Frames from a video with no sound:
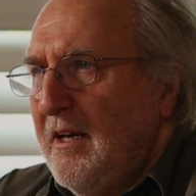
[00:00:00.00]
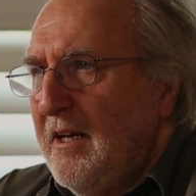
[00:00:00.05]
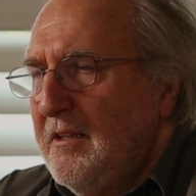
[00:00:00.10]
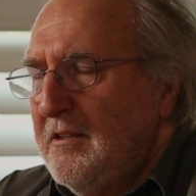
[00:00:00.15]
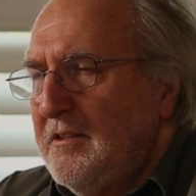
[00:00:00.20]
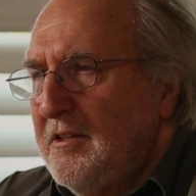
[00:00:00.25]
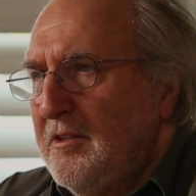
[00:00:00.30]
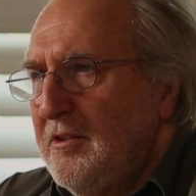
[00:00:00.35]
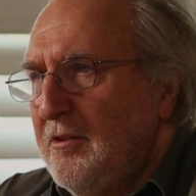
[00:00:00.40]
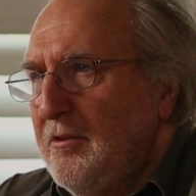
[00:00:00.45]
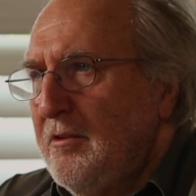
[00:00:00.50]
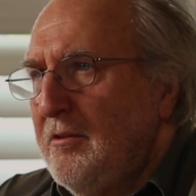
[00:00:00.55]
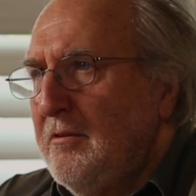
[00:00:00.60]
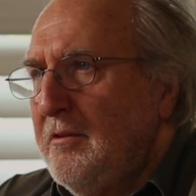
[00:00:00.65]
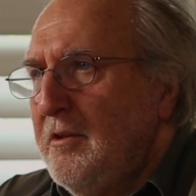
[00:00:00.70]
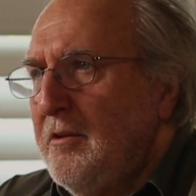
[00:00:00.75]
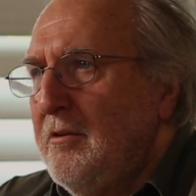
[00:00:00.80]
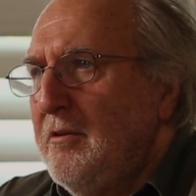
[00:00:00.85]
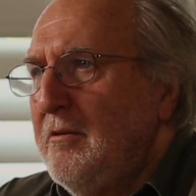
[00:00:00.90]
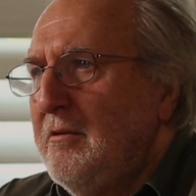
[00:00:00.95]

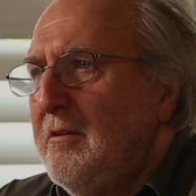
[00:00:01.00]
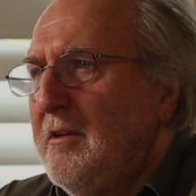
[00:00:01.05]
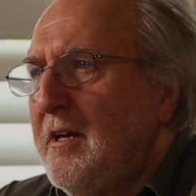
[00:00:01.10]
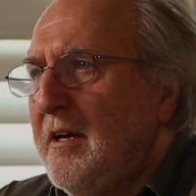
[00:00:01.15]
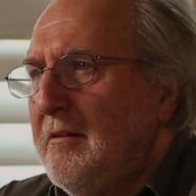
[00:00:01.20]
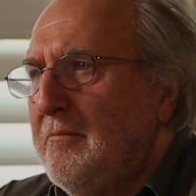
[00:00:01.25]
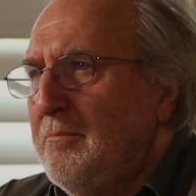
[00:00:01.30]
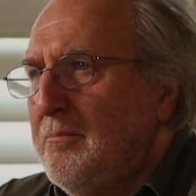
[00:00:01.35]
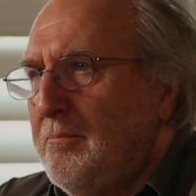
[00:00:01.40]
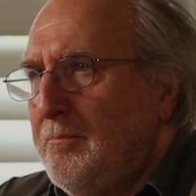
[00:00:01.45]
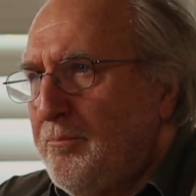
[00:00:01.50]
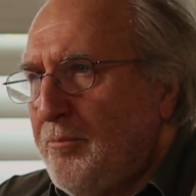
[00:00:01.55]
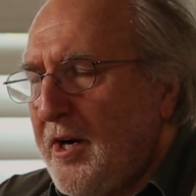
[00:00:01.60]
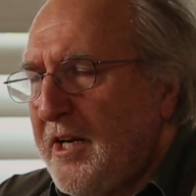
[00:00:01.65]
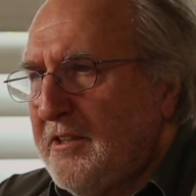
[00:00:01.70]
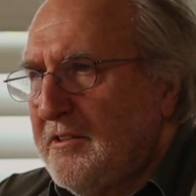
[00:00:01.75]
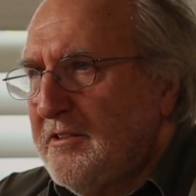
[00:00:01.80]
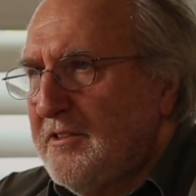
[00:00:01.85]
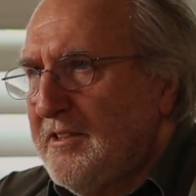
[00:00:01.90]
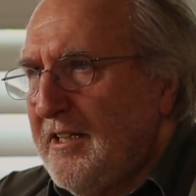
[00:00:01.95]
until you get
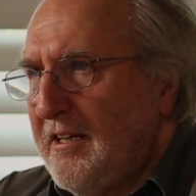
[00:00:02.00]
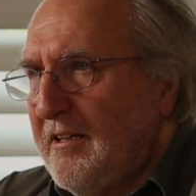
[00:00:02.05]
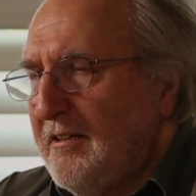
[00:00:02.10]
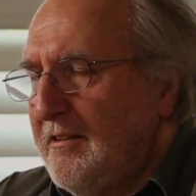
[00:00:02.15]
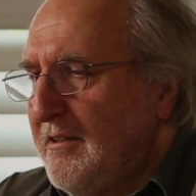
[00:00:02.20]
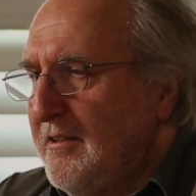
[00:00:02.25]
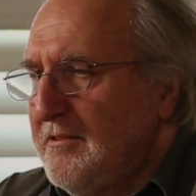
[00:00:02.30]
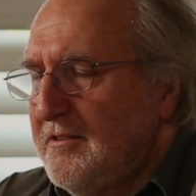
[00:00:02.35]
practice at it.